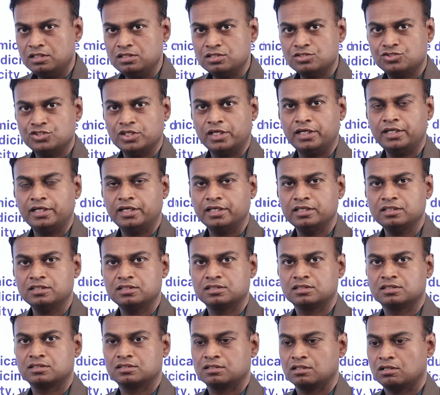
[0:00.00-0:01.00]
These
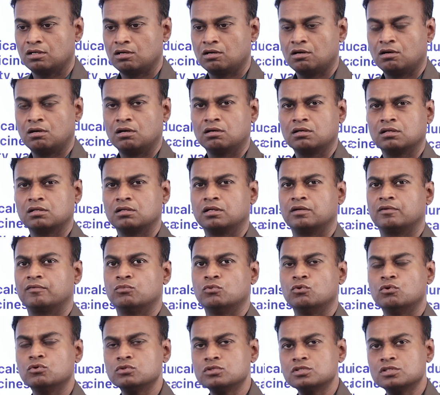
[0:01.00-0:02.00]
genetics are
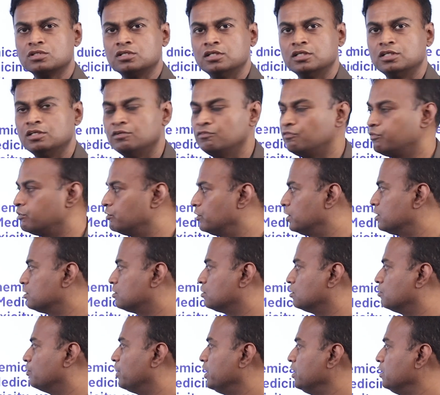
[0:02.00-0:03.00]
mostly
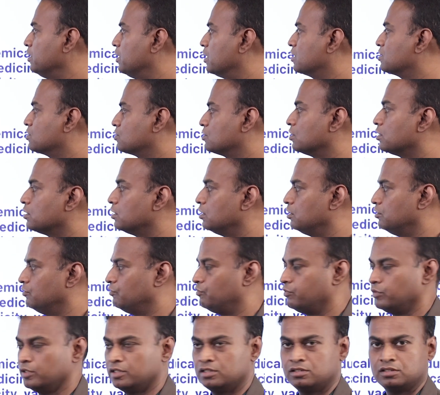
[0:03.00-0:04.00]
influenced by external
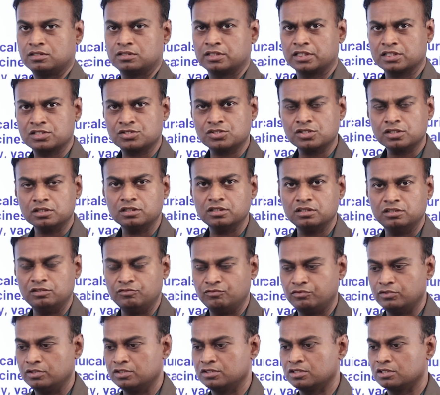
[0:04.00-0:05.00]
influences. External
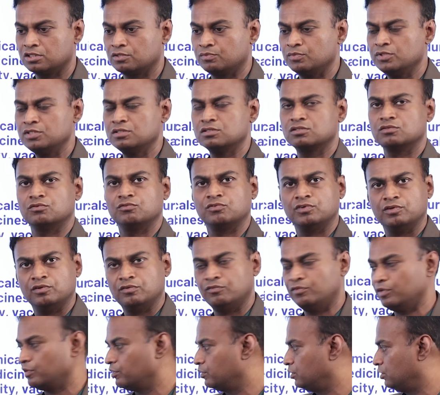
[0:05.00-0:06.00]
influences means
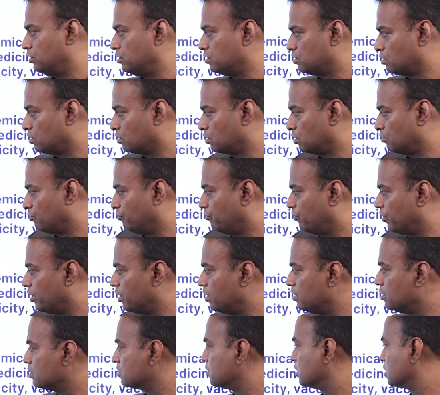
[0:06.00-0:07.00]
these are the
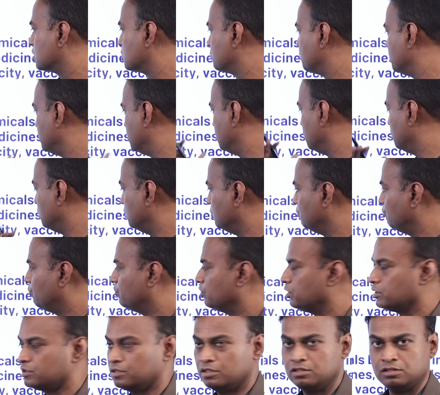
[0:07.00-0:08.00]
various external
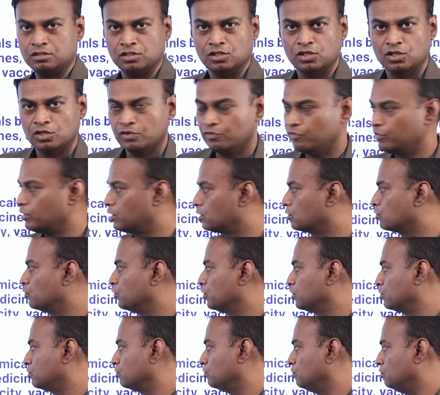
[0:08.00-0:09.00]
influences we are
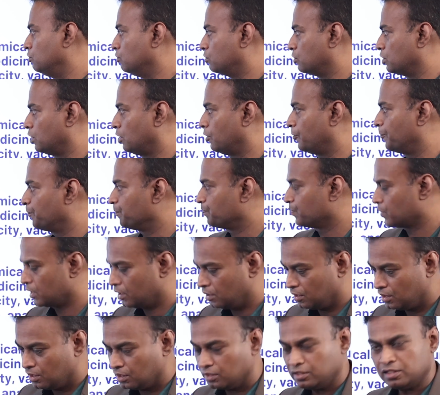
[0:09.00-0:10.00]
going to look now.
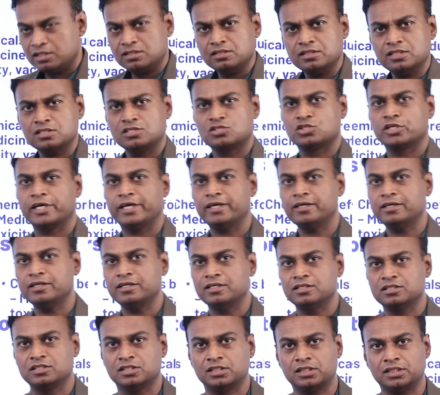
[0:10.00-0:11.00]
There is a
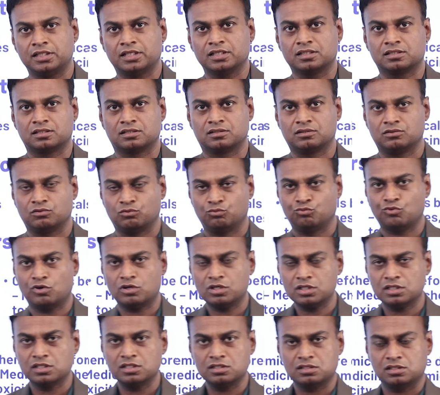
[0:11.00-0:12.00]
saying in genetics.
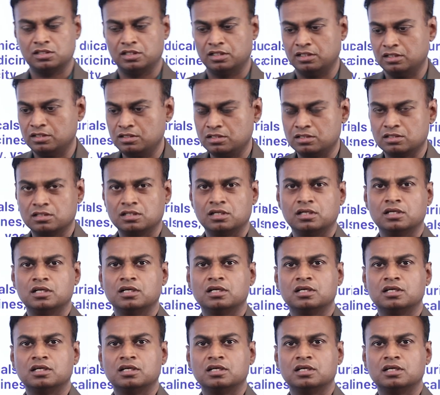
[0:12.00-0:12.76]
What they say is,